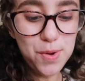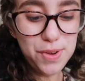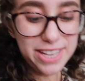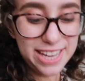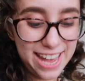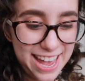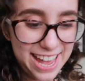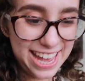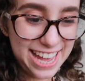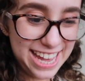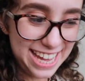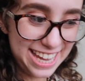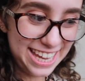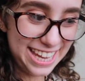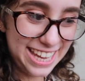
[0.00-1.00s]

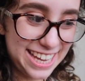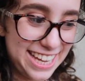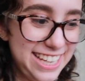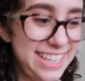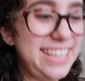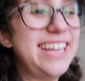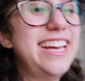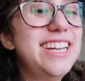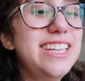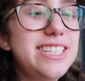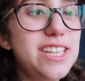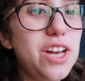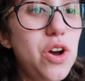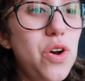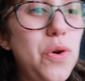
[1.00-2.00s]
Okay,
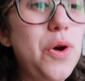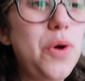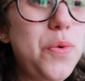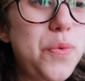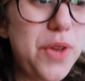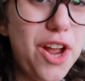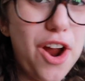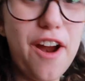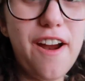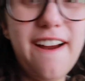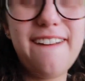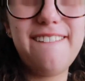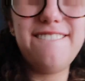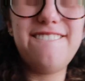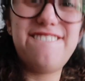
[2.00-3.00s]
so we
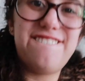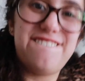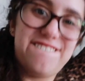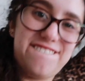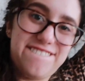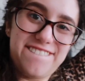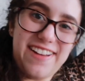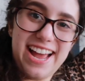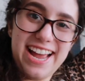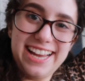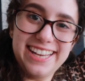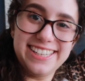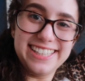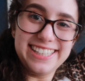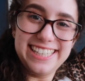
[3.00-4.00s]
are
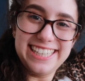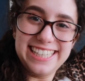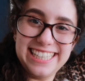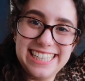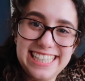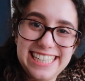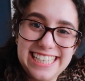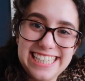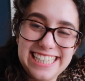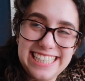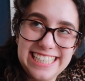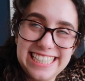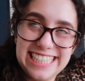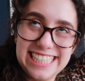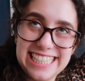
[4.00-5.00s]

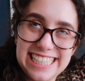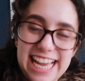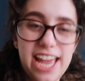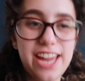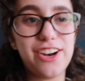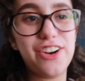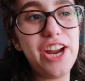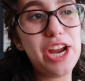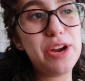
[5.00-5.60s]
finally in our